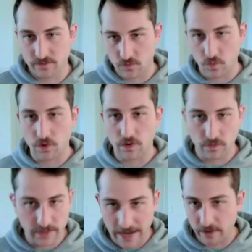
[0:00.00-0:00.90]
world
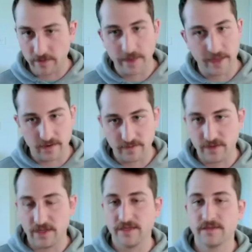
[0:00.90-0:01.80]
with how competitive it
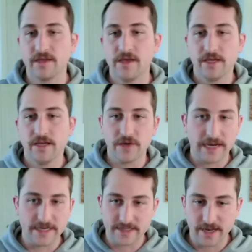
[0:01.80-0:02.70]
is you got to
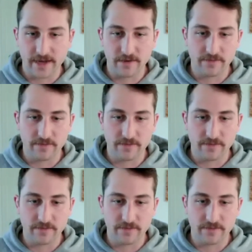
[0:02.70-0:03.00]
stand out from the